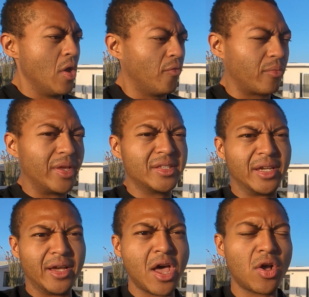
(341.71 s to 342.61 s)
for me
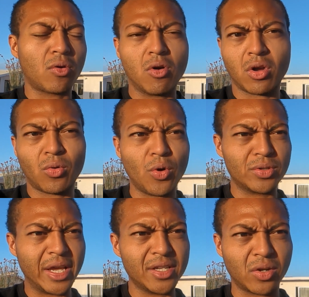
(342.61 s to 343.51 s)
to quote unquote
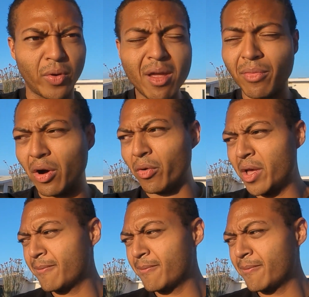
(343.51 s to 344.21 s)
taste the rainbow,